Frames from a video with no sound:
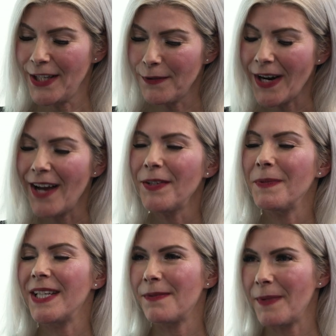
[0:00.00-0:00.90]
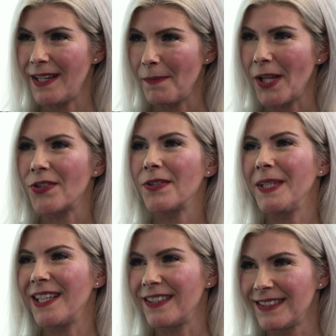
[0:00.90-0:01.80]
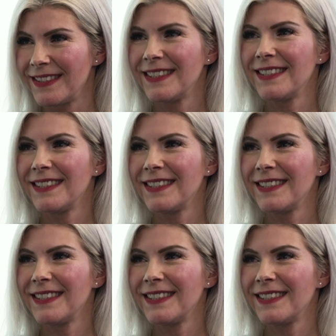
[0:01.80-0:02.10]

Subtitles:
Thank you for having me. It's been a pleasure to be here.